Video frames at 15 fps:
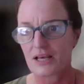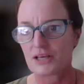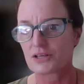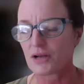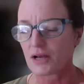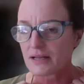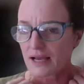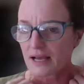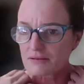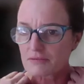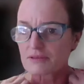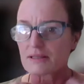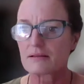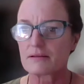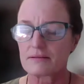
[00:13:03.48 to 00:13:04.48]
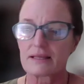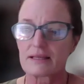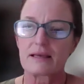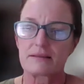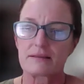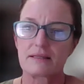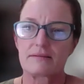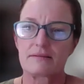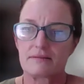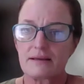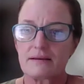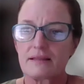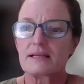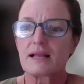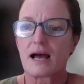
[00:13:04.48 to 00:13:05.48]
You know, and the
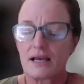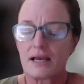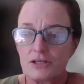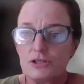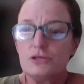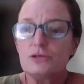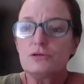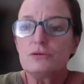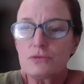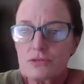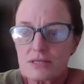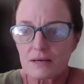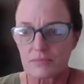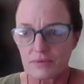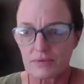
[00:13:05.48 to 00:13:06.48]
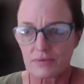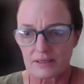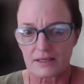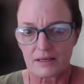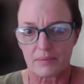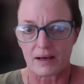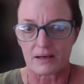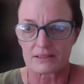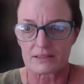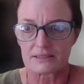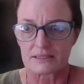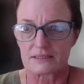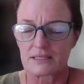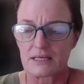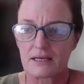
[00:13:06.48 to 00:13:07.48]
thing that I knew something about
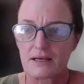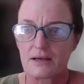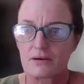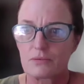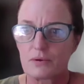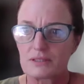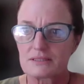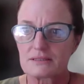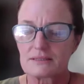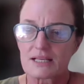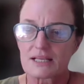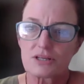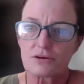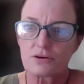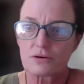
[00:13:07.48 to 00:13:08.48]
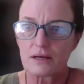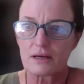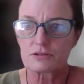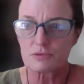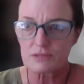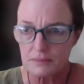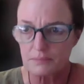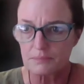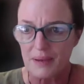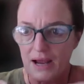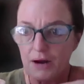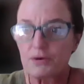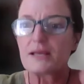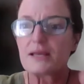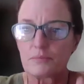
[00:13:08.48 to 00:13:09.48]
it was it was a
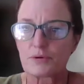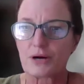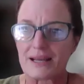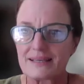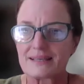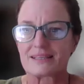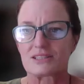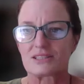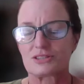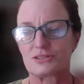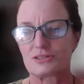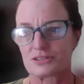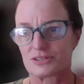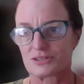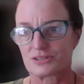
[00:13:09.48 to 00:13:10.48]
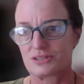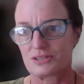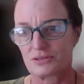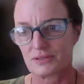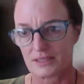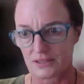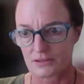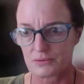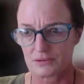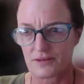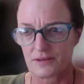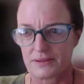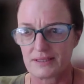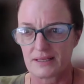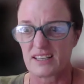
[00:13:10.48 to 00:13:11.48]
barrier breaker to a certain degree. It was
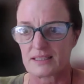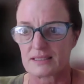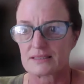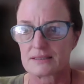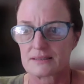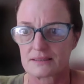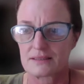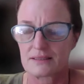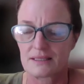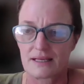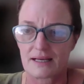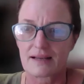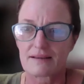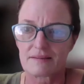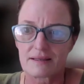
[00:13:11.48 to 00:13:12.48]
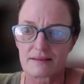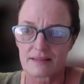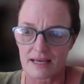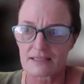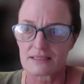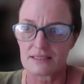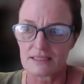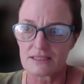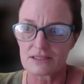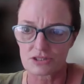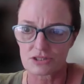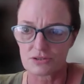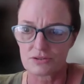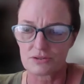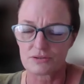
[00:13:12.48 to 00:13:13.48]
very nice. Mm-hmm. And I think that needs
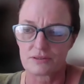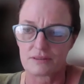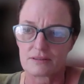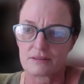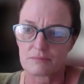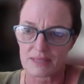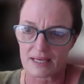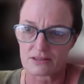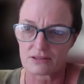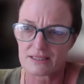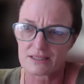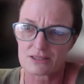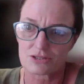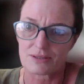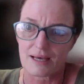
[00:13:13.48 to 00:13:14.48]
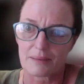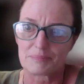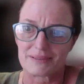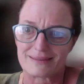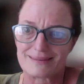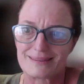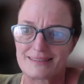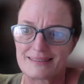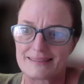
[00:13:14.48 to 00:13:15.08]
to happen.